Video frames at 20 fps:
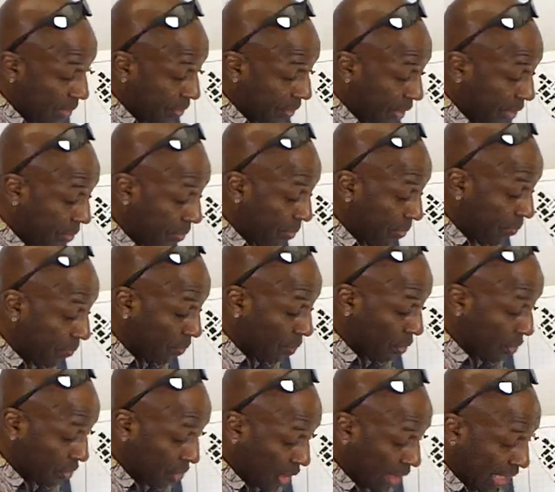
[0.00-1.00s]
Then you've
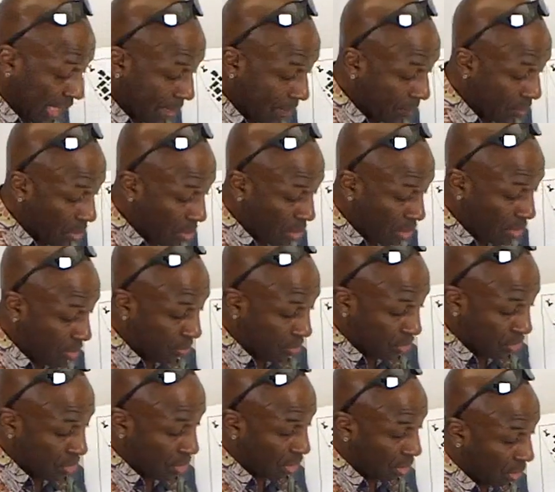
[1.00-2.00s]
got your landmark,
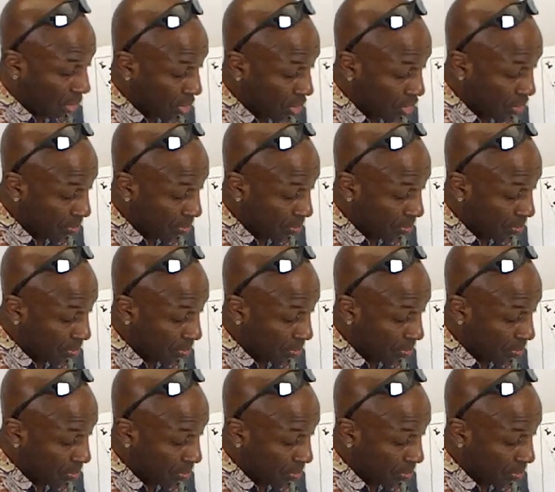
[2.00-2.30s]
which are your large